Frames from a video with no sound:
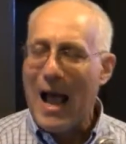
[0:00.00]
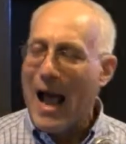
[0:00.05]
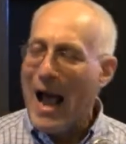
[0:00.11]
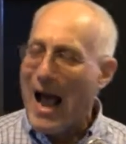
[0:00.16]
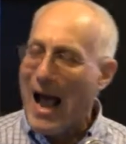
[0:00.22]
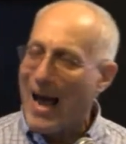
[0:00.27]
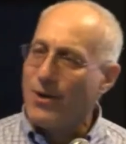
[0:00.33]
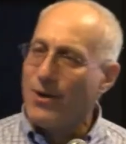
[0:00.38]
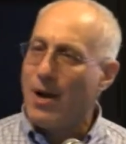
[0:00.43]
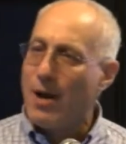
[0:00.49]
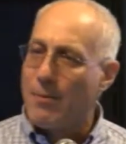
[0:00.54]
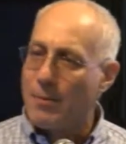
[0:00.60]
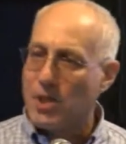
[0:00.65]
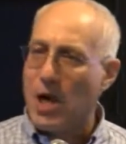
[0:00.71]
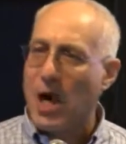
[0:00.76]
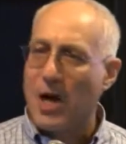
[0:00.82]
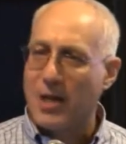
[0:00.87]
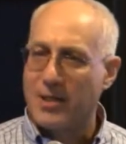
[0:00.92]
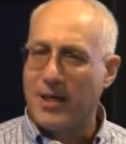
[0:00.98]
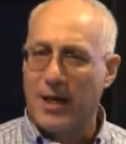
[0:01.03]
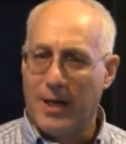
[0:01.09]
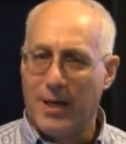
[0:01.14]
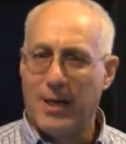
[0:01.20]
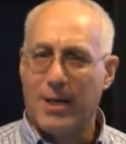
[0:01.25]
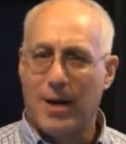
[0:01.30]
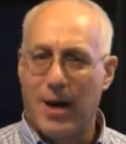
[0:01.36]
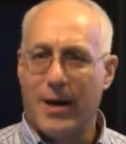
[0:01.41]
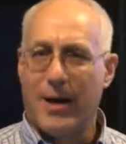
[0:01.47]
I don't know how much octane he
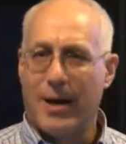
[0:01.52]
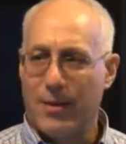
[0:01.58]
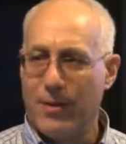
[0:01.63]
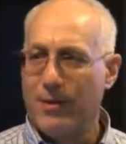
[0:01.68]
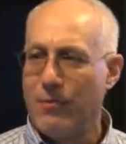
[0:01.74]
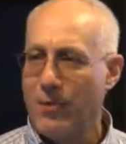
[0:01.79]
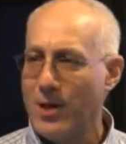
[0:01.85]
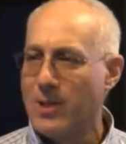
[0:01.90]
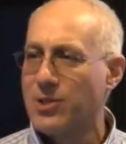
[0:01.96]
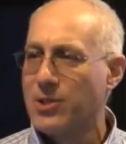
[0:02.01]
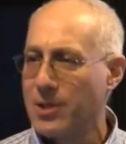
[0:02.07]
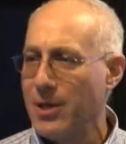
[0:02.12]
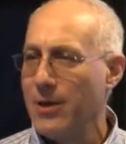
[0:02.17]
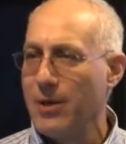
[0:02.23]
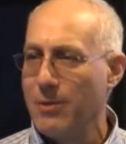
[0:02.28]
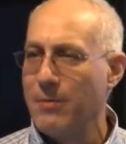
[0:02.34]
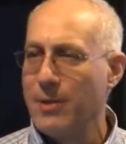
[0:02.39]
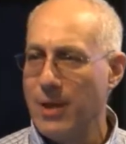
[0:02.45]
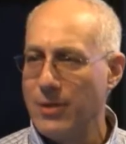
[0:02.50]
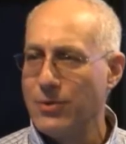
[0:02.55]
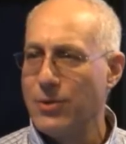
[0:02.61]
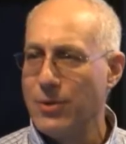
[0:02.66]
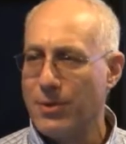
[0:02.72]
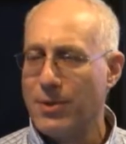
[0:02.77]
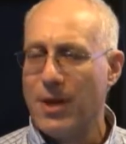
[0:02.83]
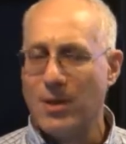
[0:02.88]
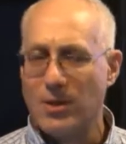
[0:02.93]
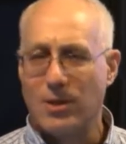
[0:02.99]
got out of the Red Scare in
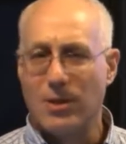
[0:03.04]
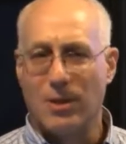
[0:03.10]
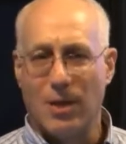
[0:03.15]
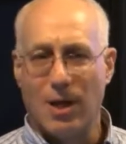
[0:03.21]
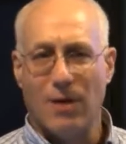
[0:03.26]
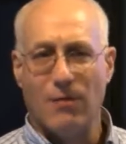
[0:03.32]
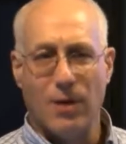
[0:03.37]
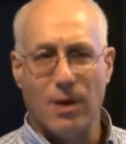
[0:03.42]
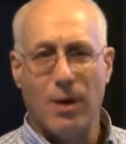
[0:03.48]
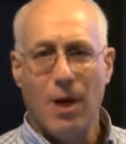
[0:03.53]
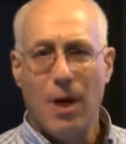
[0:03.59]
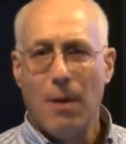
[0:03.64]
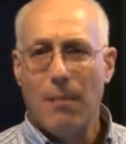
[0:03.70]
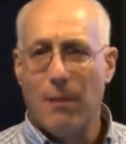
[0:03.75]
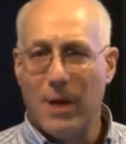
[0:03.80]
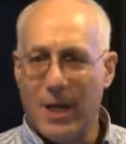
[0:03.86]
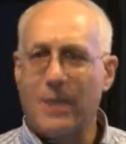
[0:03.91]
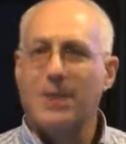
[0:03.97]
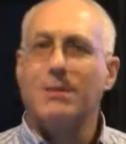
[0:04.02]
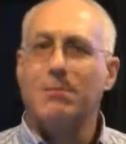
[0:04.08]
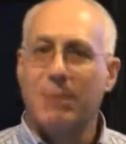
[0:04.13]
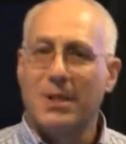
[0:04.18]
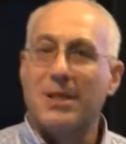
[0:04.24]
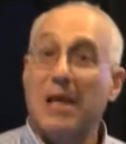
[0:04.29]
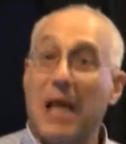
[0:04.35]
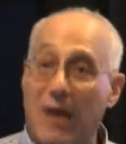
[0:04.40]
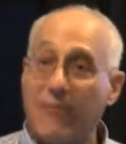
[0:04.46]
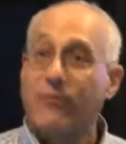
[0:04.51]
2011, but, it, but
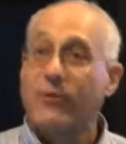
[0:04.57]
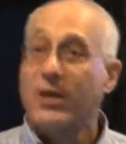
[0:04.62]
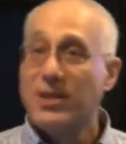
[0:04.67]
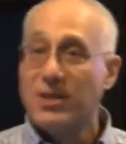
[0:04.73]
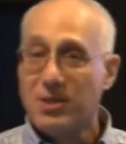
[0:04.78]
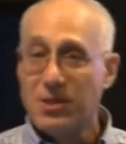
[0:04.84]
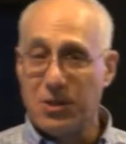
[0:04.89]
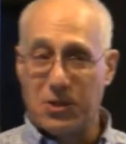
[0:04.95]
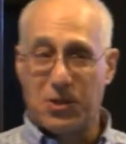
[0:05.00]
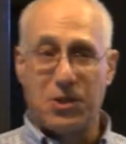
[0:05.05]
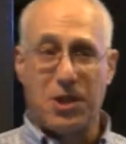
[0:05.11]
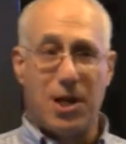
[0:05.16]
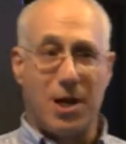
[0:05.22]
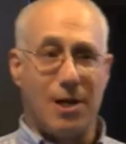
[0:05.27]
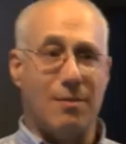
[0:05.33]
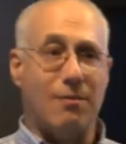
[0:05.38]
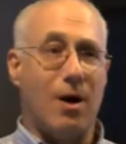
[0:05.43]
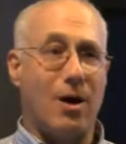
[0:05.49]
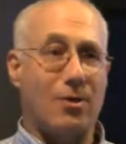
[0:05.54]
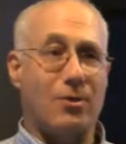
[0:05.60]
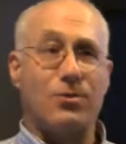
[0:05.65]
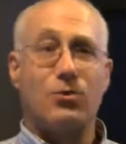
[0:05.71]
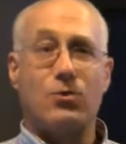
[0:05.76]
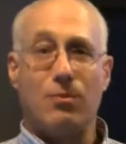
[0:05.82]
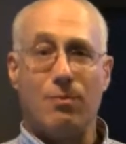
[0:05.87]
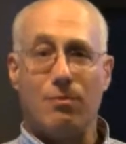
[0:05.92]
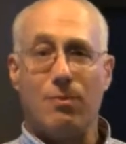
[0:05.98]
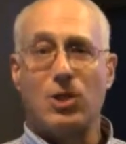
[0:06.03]
the effort is the same. Others
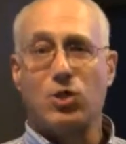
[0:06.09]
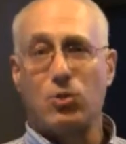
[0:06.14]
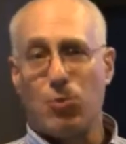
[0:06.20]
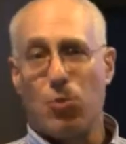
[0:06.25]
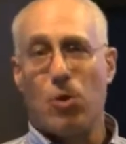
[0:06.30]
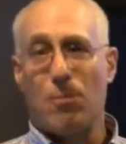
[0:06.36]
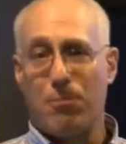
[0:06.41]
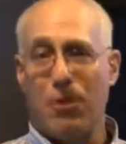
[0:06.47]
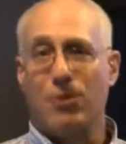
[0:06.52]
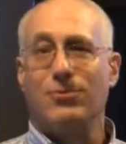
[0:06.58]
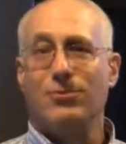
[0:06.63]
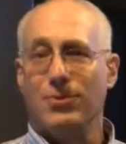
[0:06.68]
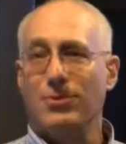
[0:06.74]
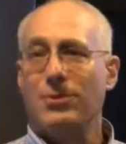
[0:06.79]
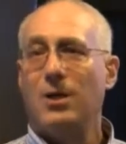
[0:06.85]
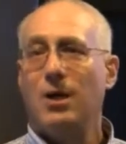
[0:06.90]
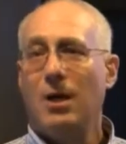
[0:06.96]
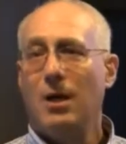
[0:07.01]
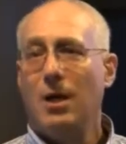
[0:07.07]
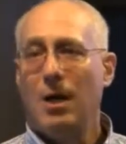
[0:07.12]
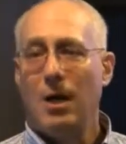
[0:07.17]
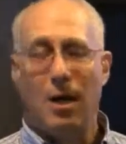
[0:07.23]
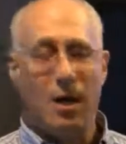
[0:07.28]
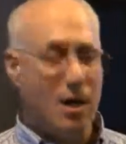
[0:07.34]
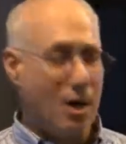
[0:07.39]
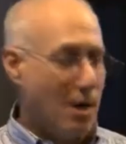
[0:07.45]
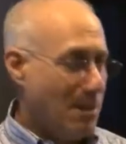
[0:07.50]
were much more potent, uh,